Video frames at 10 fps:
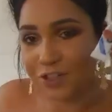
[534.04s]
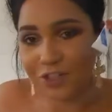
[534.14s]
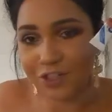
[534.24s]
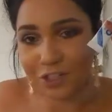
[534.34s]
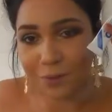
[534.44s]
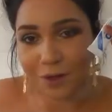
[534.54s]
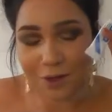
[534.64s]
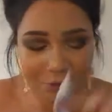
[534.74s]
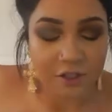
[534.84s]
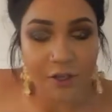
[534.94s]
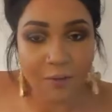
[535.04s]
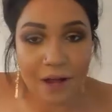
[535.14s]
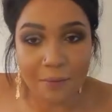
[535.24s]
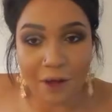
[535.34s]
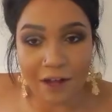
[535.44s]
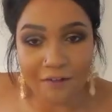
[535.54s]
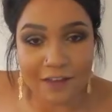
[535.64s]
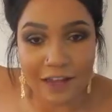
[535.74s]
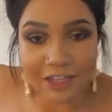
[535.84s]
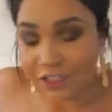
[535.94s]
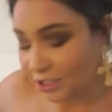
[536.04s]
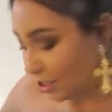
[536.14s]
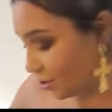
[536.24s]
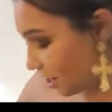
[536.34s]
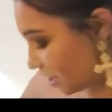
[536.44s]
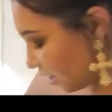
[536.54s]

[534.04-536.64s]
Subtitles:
Duo. So while I'm waiting for the lashes to dry,